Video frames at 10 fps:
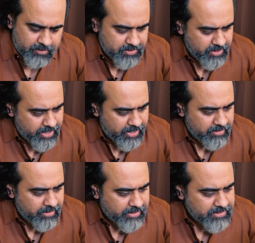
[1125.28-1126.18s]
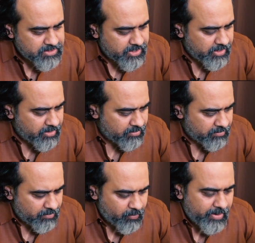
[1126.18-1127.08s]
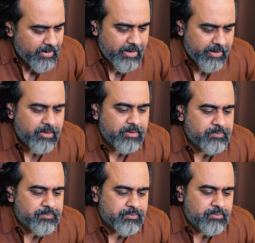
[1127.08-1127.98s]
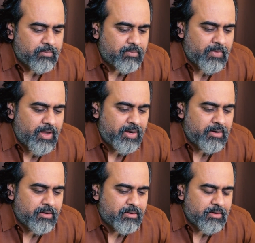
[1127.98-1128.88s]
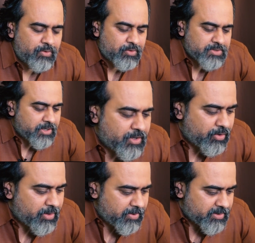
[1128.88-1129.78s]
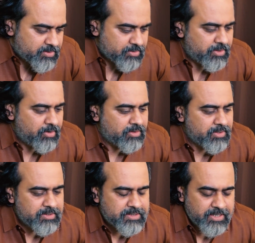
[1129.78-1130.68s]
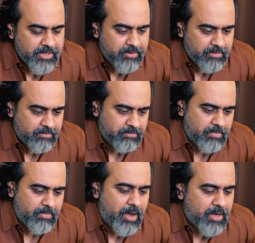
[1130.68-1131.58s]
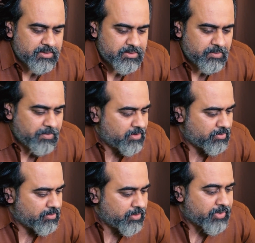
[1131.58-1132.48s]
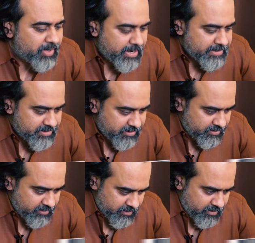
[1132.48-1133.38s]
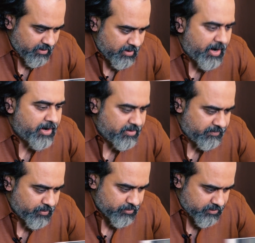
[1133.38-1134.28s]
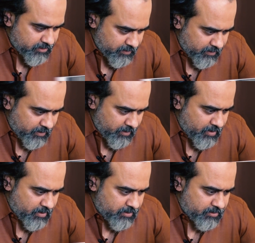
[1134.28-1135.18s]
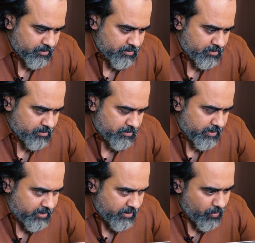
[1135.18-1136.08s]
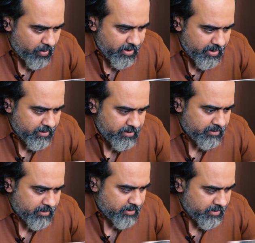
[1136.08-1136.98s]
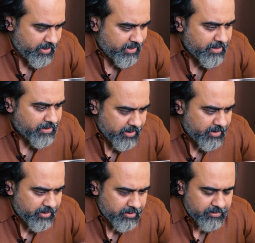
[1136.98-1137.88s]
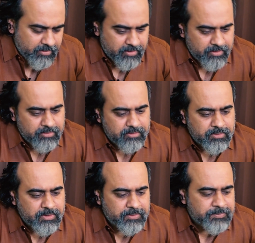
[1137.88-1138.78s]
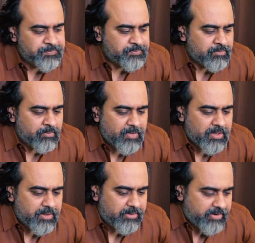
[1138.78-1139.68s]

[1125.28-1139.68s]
she had an injury in one leg, and it was incurable. So the doctors had asked me to euthanize it. I had refused. So it required daily care. The